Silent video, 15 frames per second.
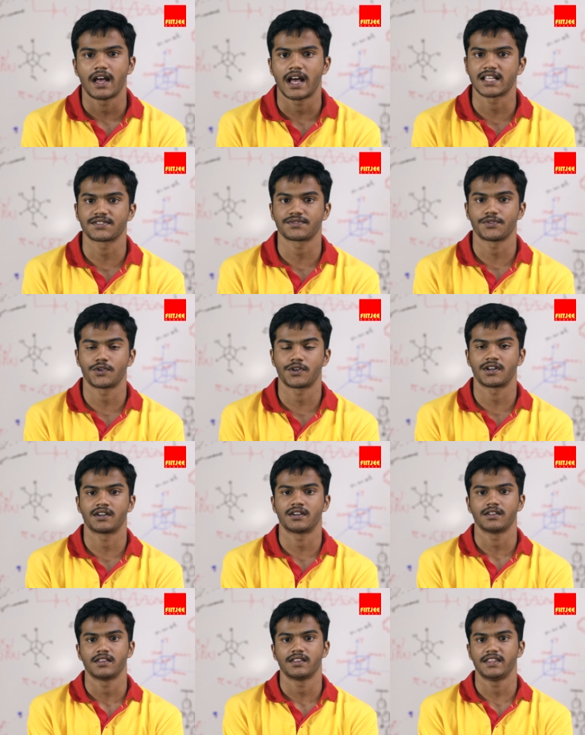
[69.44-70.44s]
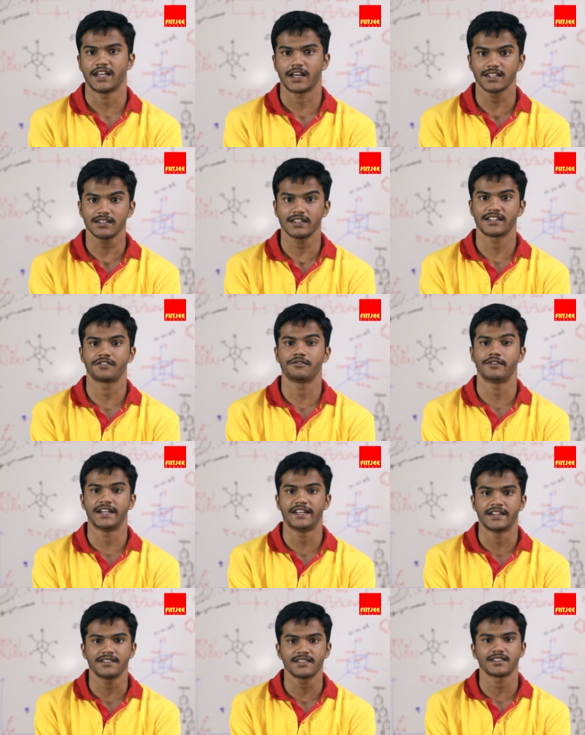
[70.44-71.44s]
As for the other
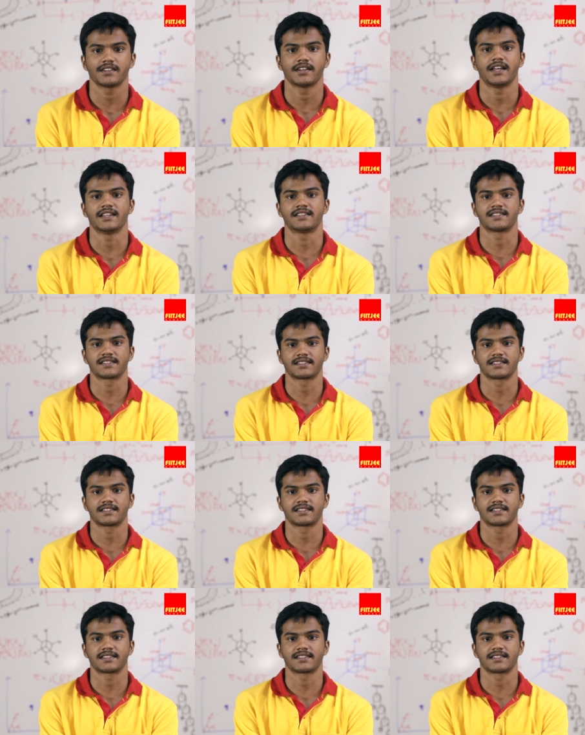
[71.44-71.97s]
ingredient, it's